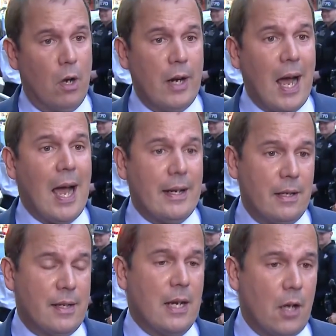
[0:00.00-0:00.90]
run,
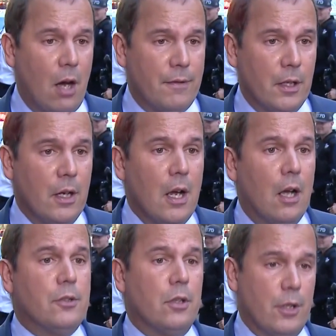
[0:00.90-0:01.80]
hide, and take cover
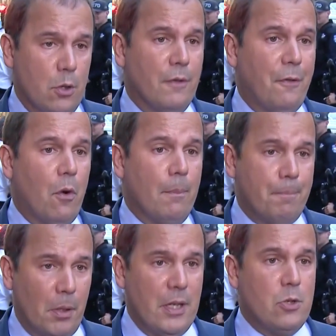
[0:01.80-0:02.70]
until a
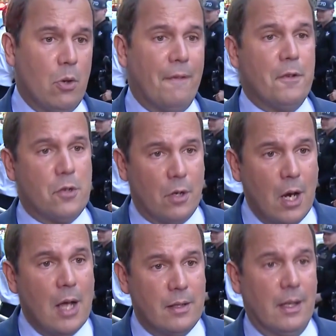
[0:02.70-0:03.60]
uniformed police officer